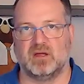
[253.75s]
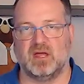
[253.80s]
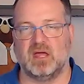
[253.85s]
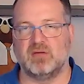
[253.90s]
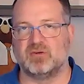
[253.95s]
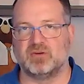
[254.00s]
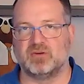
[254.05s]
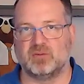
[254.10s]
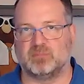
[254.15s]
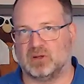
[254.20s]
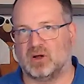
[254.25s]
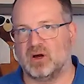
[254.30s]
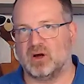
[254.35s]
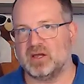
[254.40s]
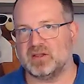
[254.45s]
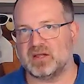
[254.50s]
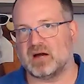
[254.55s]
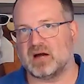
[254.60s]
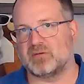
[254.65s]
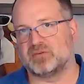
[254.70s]
If you
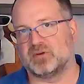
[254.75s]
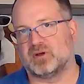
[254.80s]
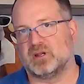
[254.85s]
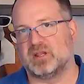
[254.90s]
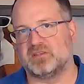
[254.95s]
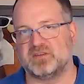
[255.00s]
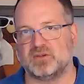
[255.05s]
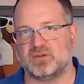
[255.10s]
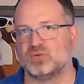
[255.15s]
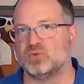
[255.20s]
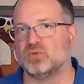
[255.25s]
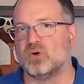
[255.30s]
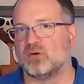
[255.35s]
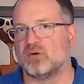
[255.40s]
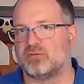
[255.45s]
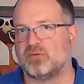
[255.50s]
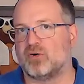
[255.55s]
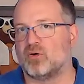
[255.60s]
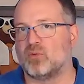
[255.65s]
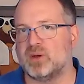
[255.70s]
deploy it after, let's say, 2
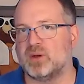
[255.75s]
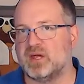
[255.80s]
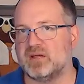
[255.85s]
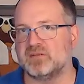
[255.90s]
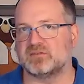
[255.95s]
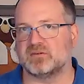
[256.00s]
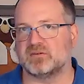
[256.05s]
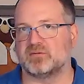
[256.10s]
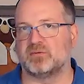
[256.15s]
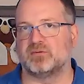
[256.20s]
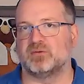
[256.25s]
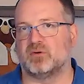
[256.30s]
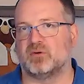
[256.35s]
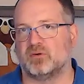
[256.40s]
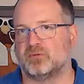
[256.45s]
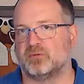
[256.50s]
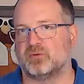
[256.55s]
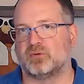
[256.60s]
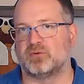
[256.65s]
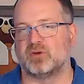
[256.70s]
or 4 weeks of
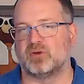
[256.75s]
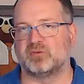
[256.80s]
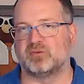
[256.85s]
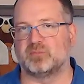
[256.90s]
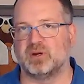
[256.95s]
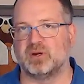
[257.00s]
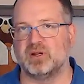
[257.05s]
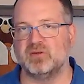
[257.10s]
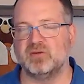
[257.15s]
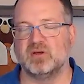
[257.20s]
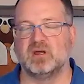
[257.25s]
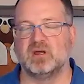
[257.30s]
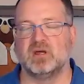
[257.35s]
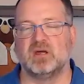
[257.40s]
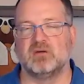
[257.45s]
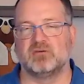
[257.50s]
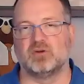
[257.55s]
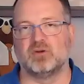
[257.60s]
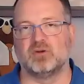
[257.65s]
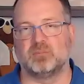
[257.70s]
your first sprint,
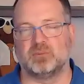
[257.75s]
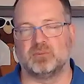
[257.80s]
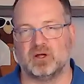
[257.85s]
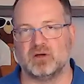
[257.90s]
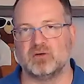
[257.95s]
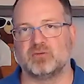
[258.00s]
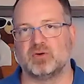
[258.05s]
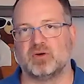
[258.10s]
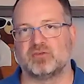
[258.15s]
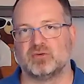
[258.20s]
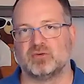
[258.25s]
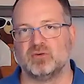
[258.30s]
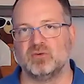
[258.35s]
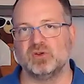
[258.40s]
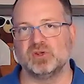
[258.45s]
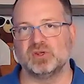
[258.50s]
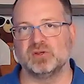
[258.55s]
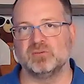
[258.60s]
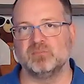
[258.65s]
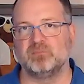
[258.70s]
if you deploy your first
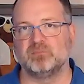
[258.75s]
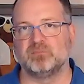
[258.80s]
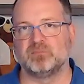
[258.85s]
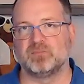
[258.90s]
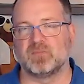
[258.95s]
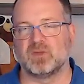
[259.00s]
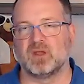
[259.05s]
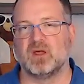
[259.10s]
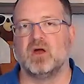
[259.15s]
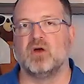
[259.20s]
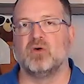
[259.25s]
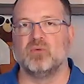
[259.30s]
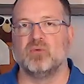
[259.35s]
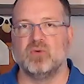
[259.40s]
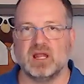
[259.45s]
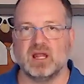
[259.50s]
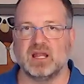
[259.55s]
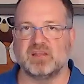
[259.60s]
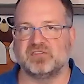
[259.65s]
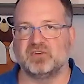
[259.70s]
solution,
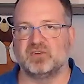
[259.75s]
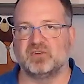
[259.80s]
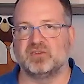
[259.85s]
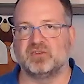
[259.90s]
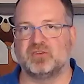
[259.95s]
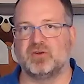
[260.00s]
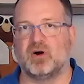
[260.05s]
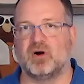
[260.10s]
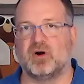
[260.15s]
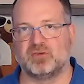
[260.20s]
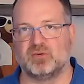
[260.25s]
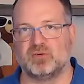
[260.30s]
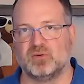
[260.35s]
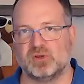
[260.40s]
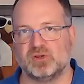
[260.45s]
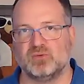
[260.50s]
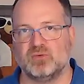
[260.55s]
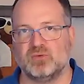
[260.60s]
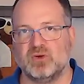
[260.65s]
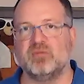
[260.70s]
realize it's not the optimal
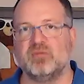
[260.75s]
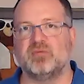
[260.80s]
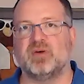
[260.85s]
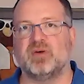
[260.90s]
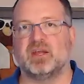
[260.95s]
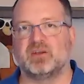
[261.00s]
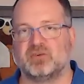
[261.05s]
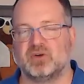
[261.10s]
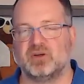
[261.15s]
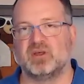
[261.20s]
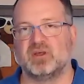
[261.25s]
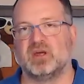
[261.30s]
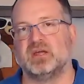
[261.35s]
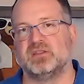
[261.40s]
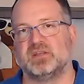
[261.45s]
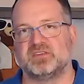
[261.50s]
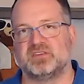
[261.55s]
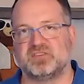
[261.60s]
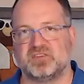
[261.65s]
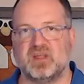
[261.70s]
solution, refactor it,
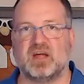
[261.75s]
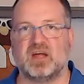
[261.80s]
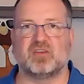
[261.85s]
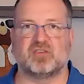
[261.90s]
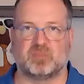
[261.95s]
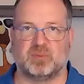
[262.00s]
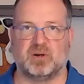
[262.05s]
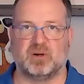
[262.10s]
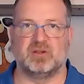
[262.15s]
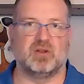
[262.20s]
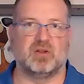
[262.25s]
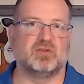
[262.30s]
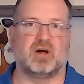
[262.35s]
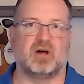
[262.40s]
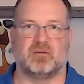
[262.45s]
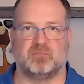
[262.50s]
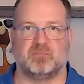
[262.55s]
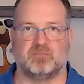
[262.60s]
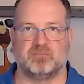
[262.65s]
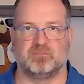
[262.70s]
that's another sprint, and you're
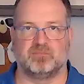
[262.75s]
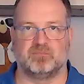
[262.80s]
done,